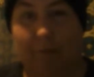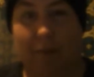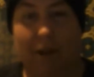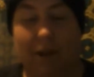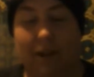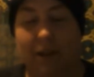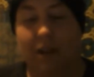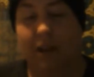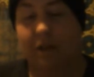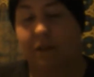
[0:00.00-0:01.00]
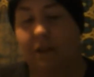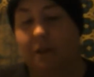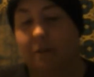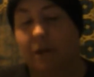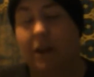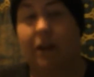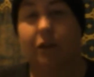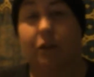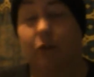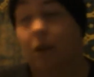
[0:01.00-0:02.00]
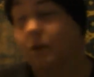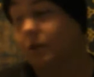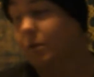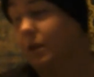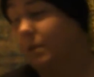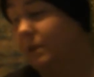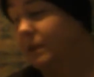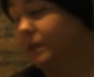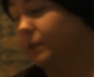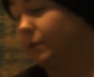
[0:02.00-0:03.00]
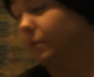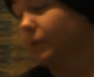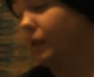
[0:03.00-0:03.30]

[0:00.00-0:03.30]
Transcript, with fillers: But I did gain some, but I also lost quite a bit too.